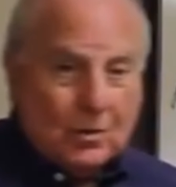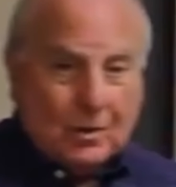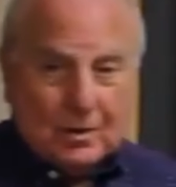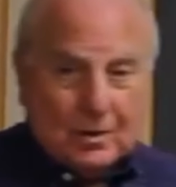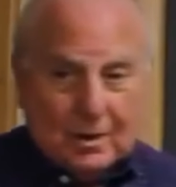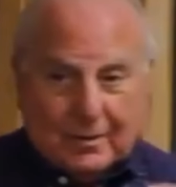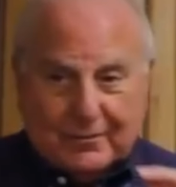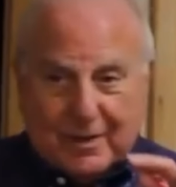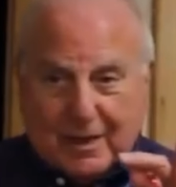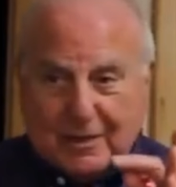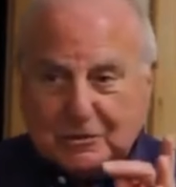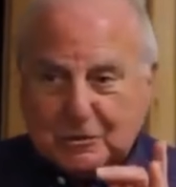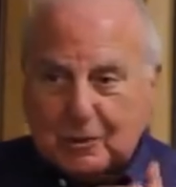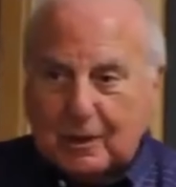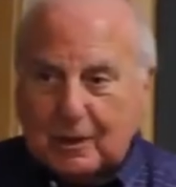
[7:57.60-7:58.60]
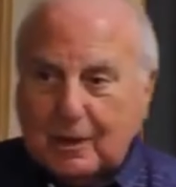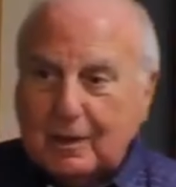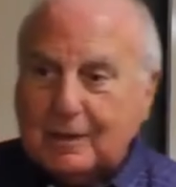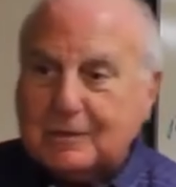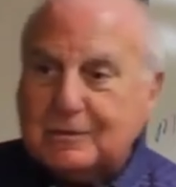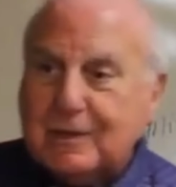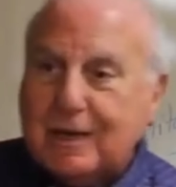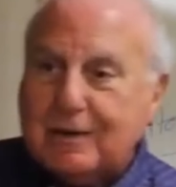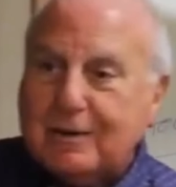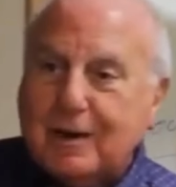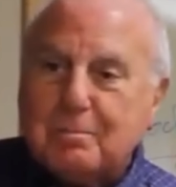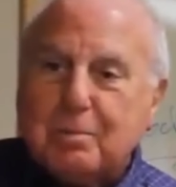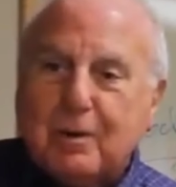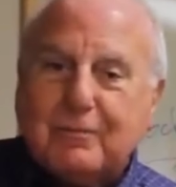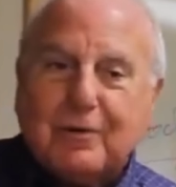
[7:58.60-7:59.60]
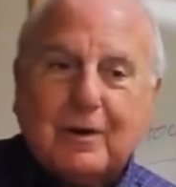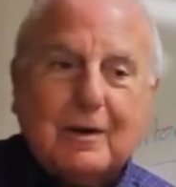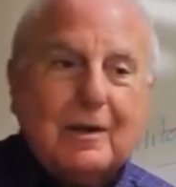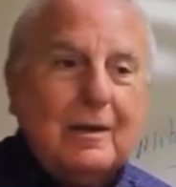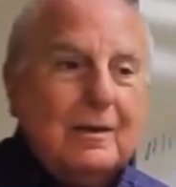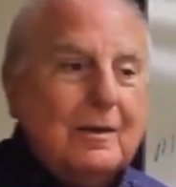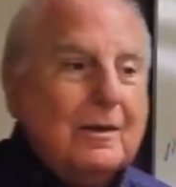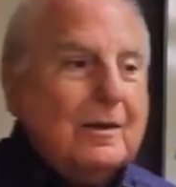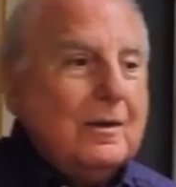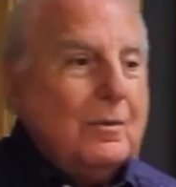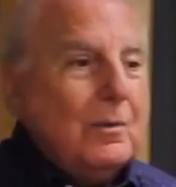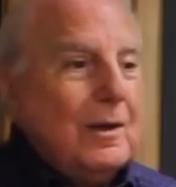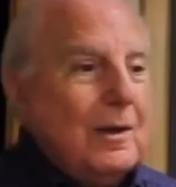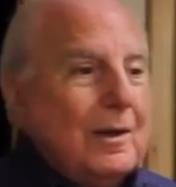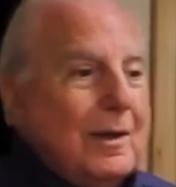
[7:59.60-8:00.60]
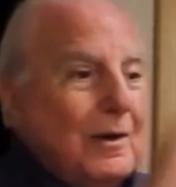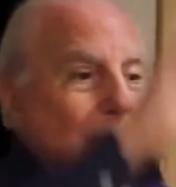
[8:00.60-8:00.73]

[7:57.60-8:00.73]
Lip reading: or of the injury is not done perfectly, we